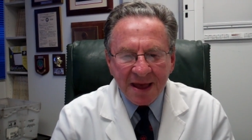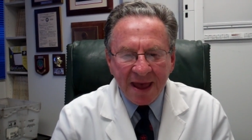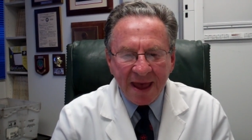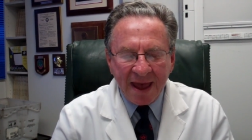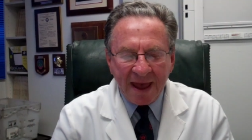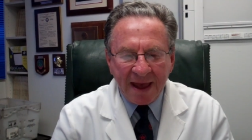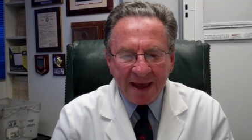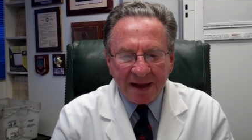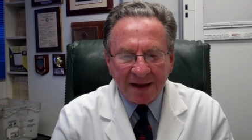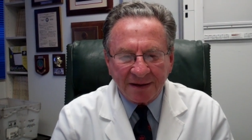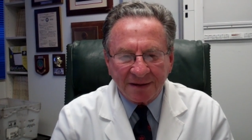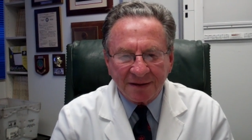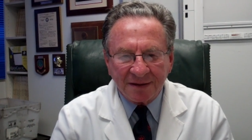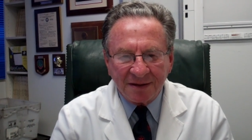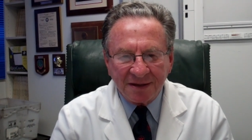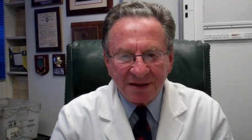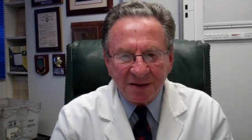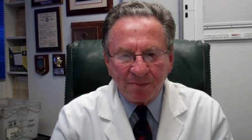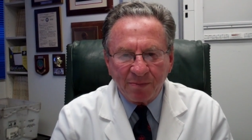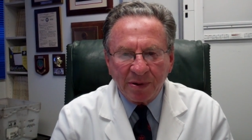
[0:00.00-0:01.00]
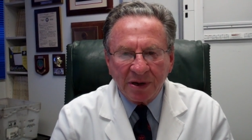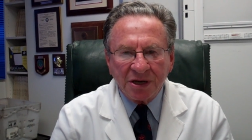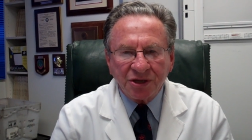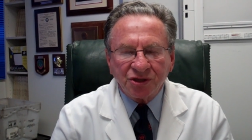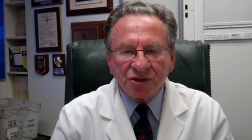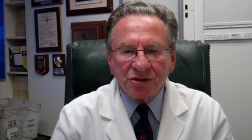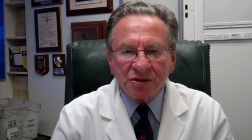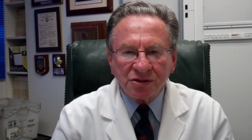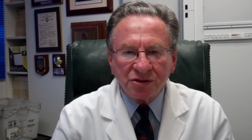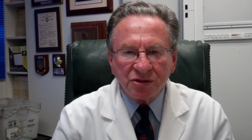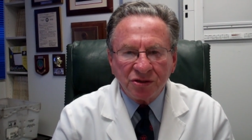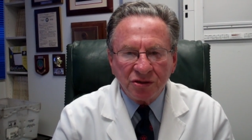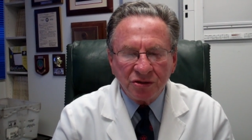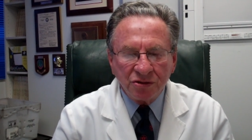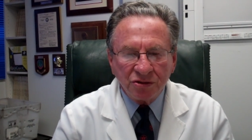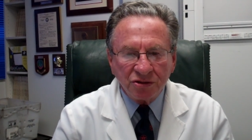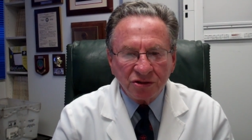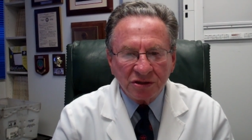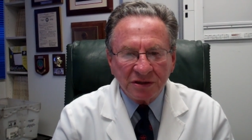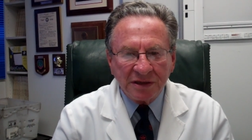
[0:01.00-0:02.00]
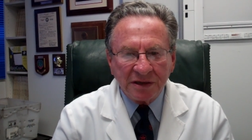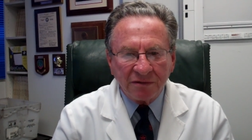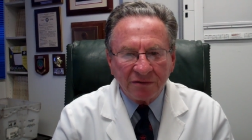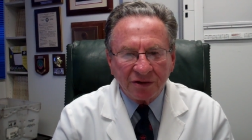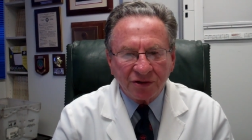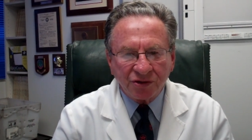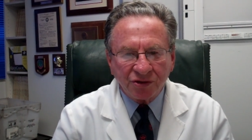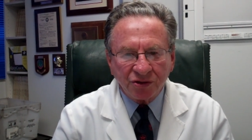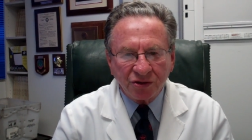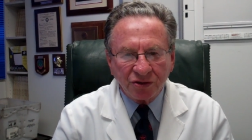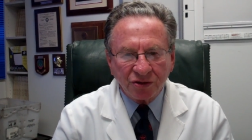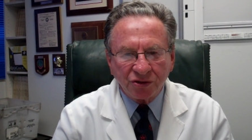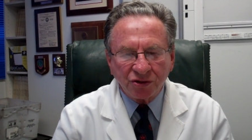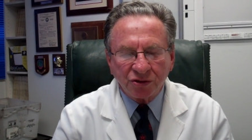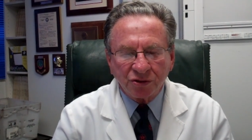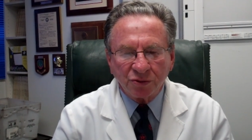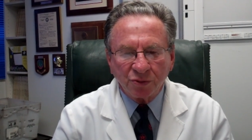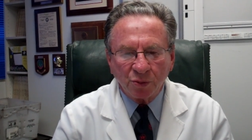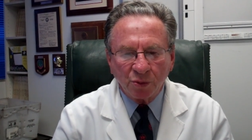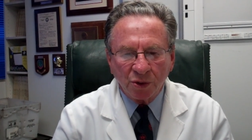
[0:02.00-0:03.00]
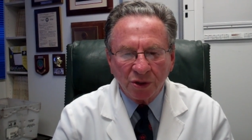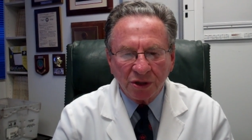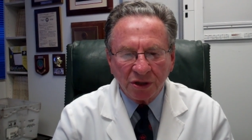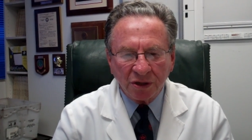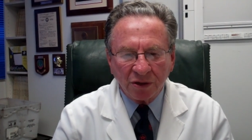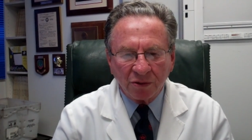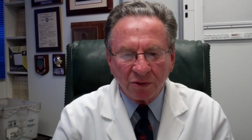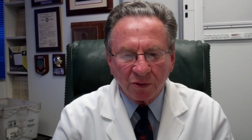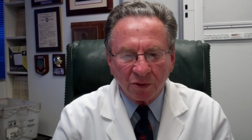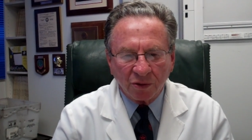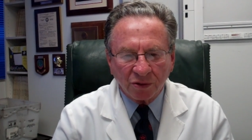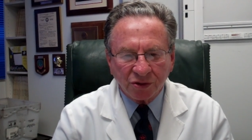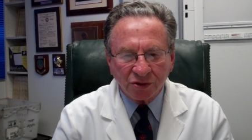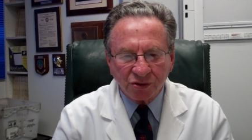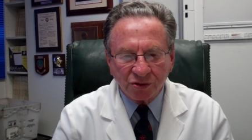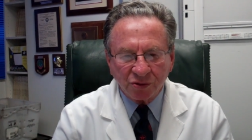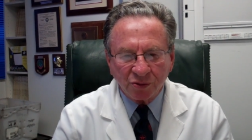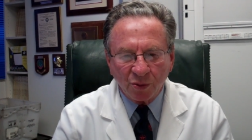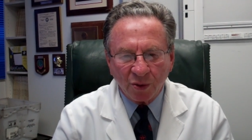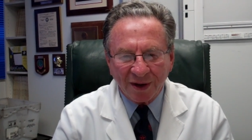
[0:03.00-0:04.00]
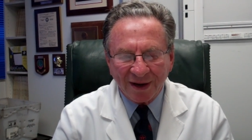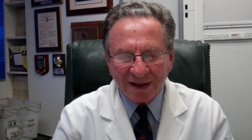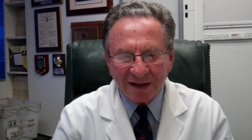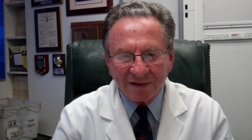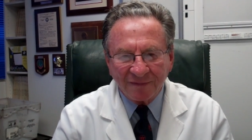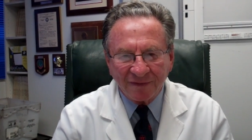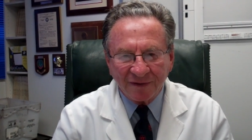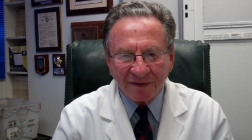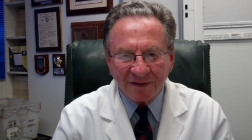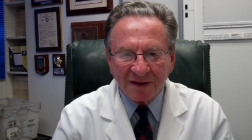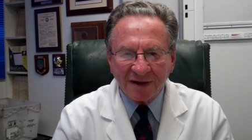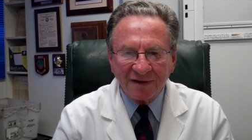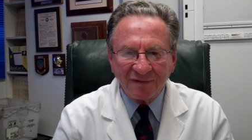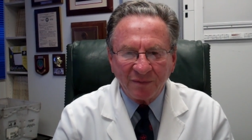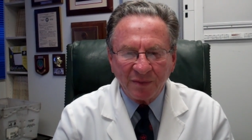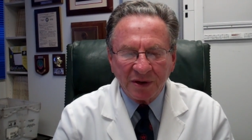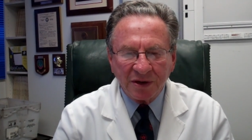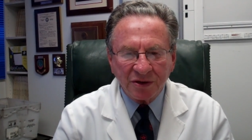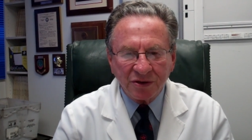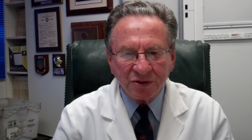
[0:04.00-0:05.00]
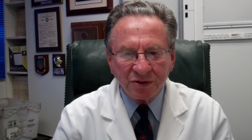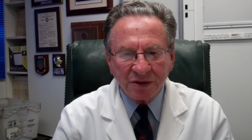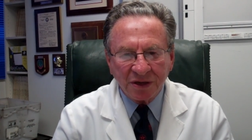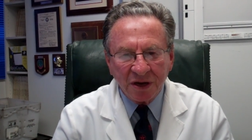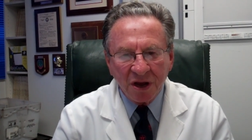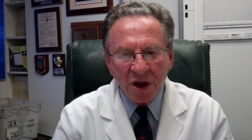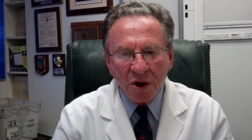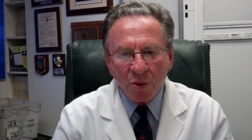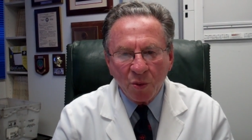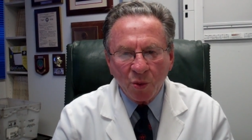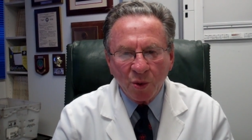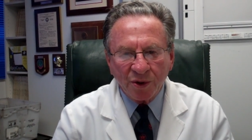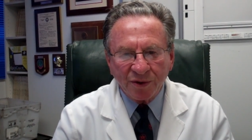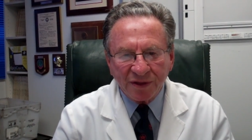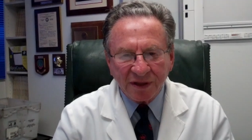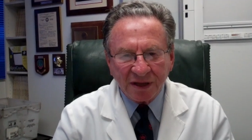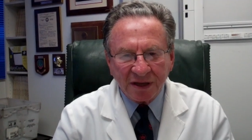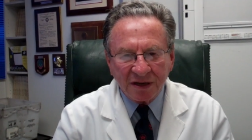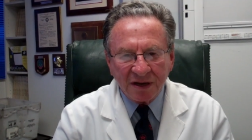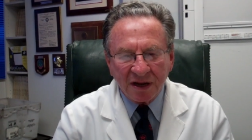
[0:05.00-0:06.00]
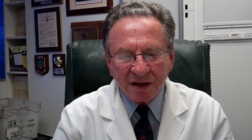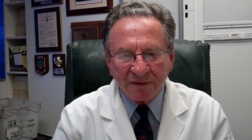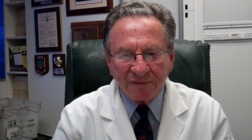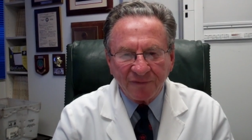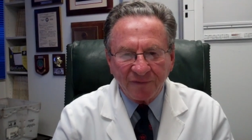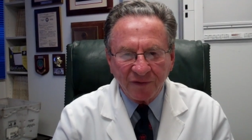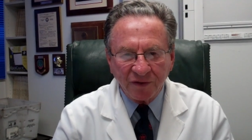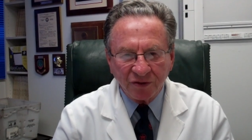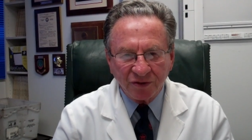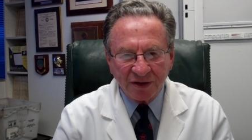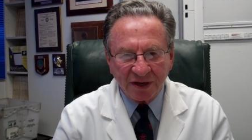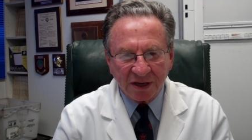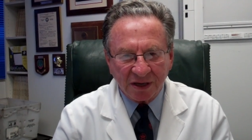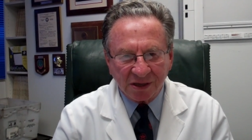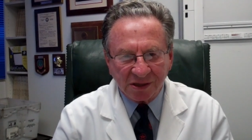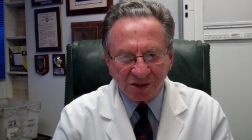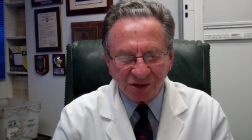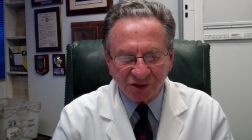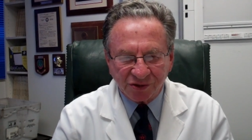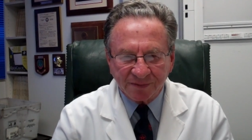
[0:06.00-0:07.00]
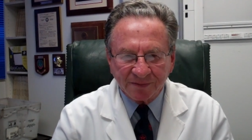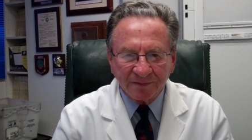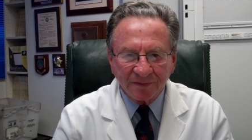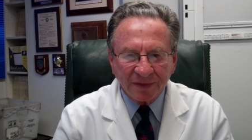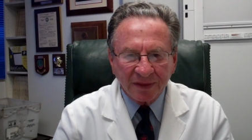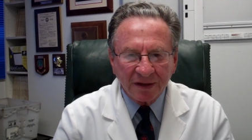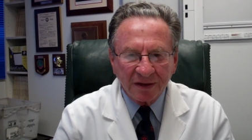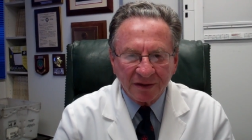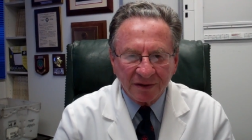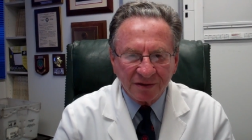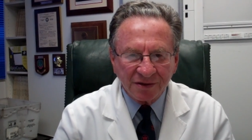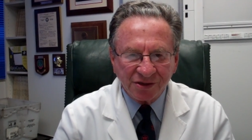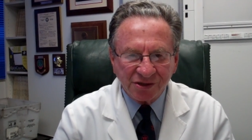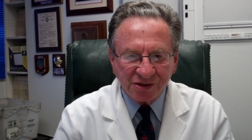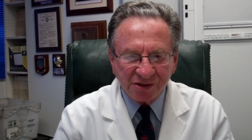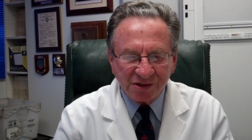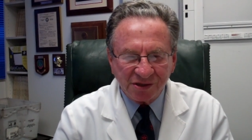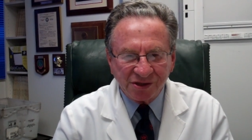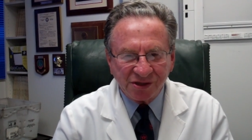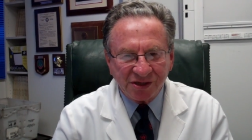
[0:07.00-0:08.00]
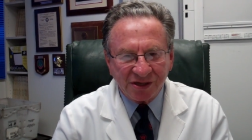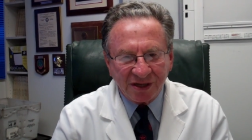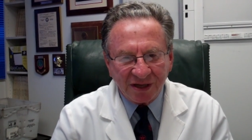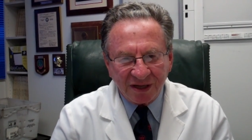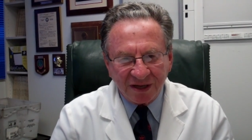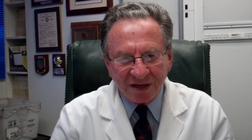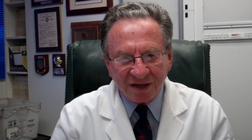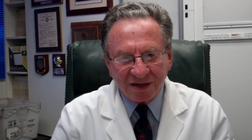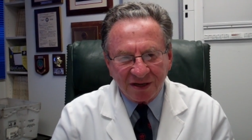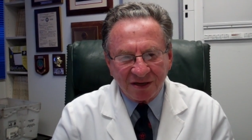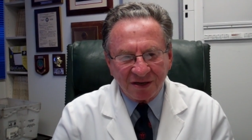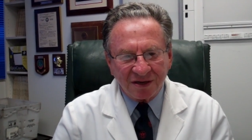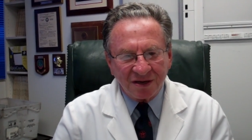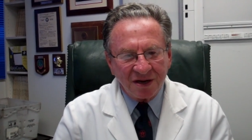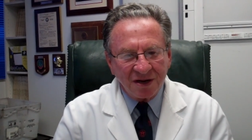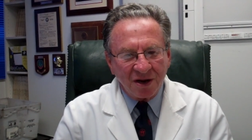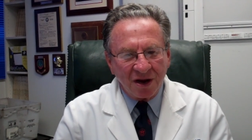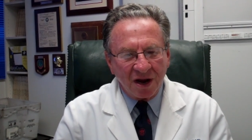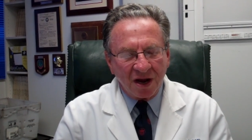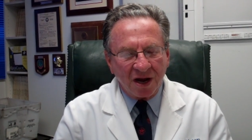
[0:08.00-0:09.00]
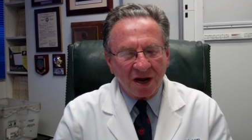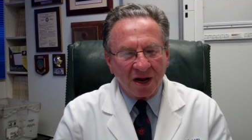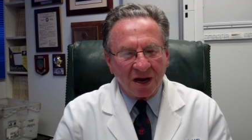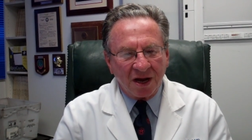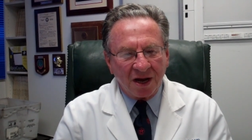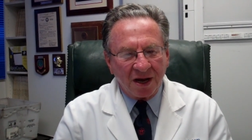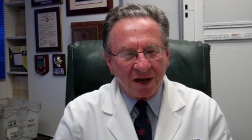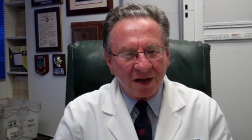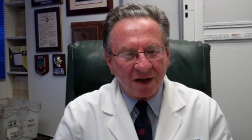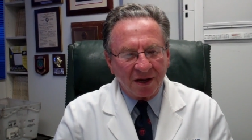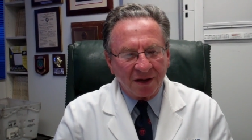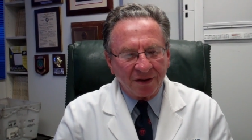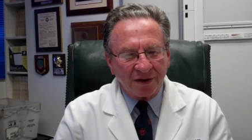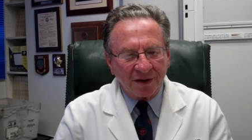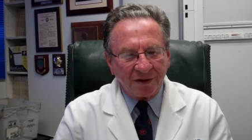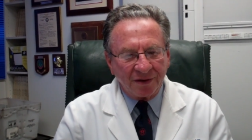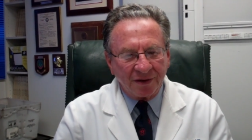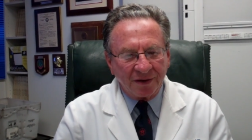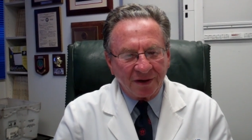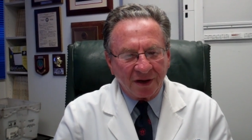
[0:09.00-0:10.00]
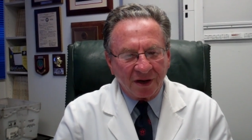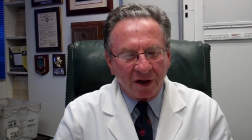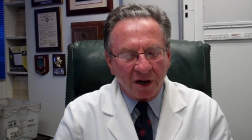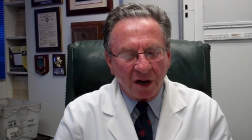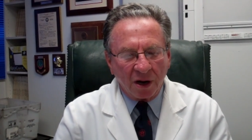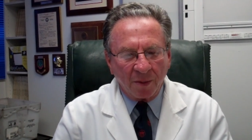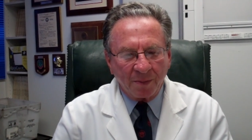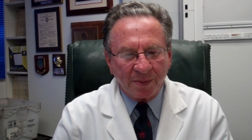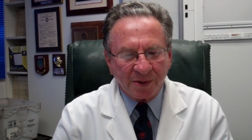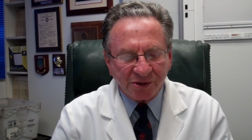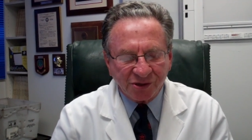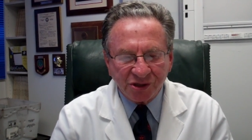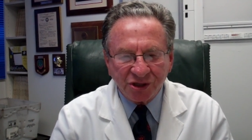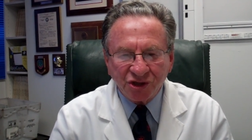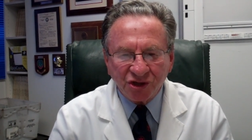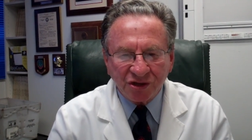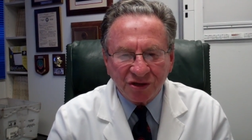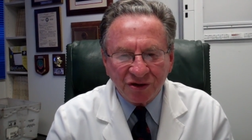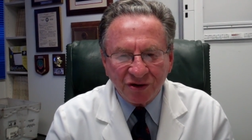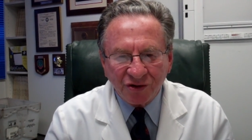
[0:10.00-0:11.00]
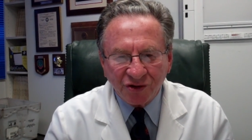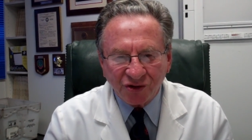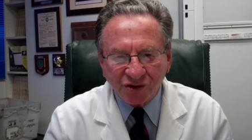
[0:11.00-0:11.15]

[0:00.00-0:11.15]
and the patients usually return to work or to whatever they've been doing within a few days. This is in uh, opposition